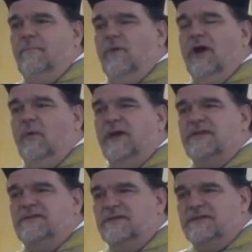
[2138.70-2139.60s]
We are
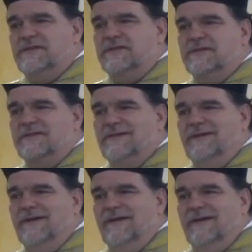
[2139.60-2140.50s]
witnesses.
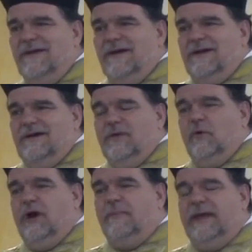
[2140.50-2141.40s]
The
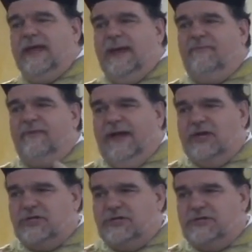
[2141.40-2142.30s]
Word became
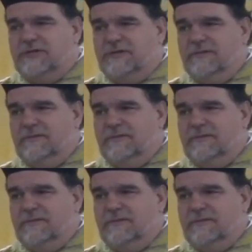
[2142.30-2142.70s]
flesh.